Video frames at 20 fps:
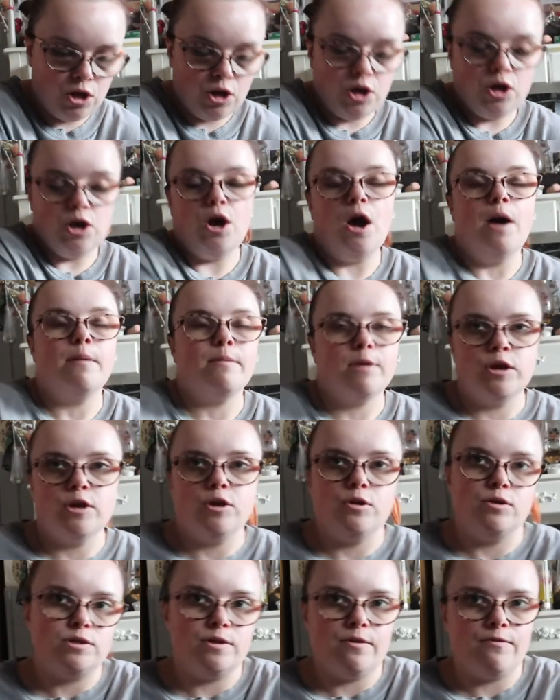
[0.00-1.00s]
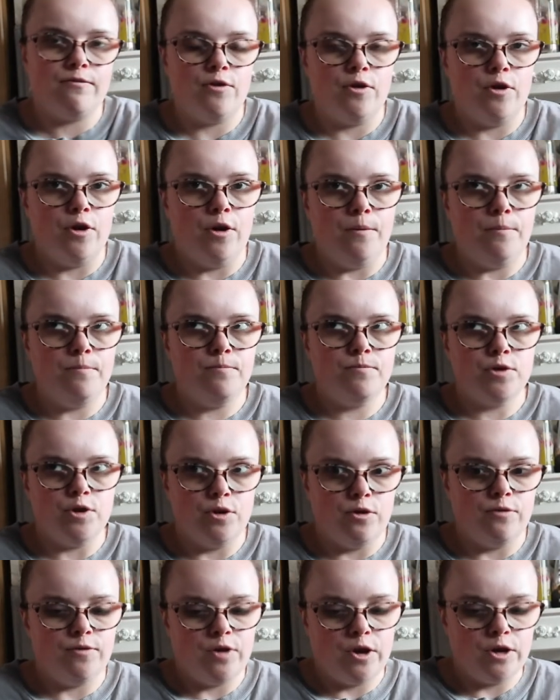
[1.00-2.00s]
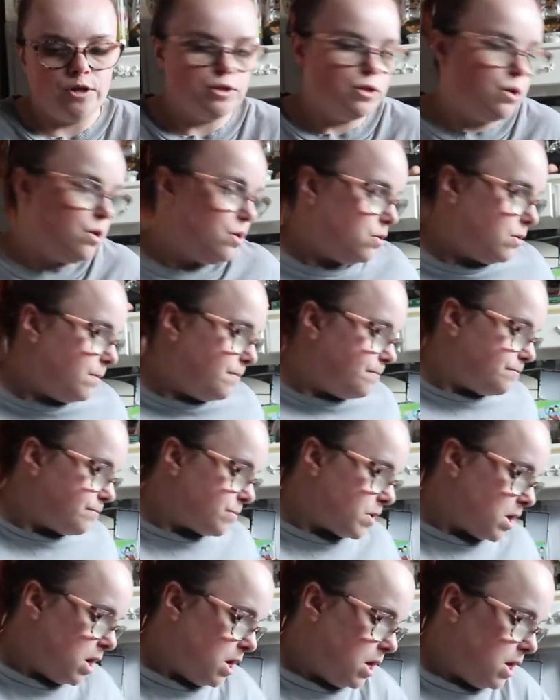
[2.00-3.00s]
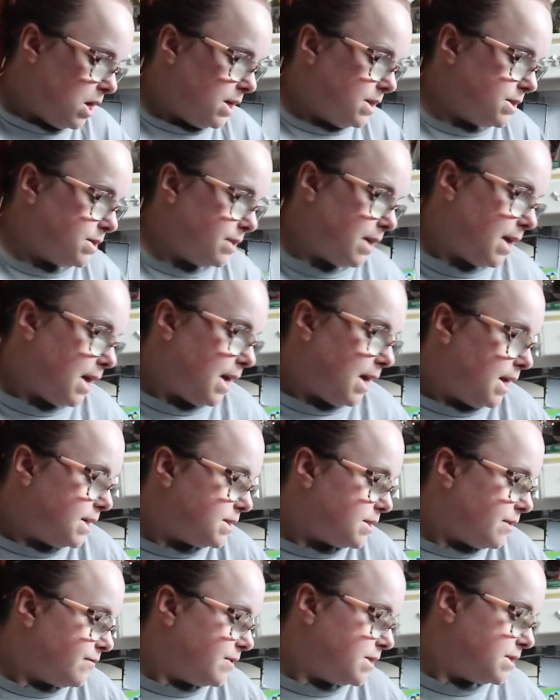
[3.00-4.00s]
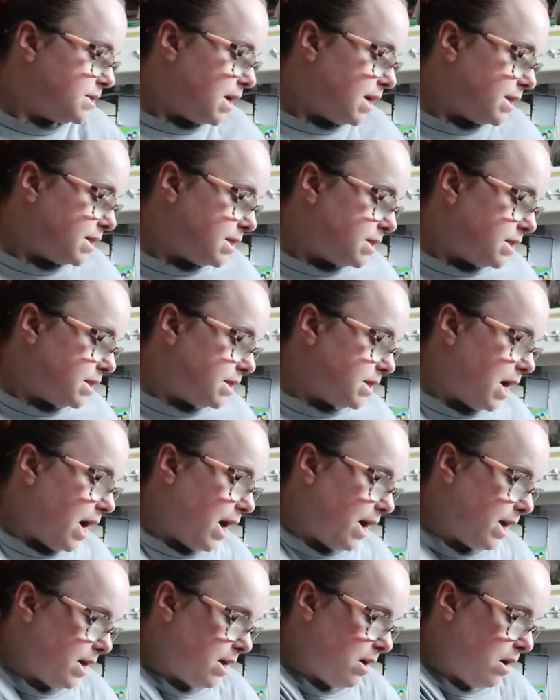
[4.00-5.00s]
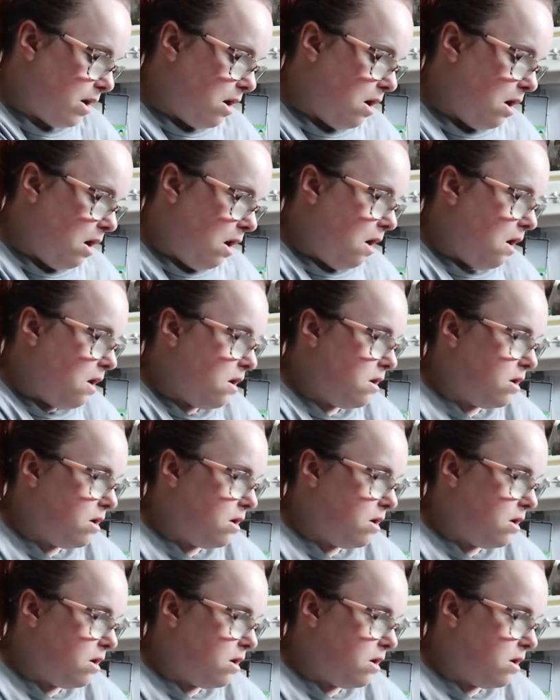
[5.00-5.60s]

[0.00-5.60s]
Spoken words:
I'm going to use it for Universal. So the ears I've decided to take are,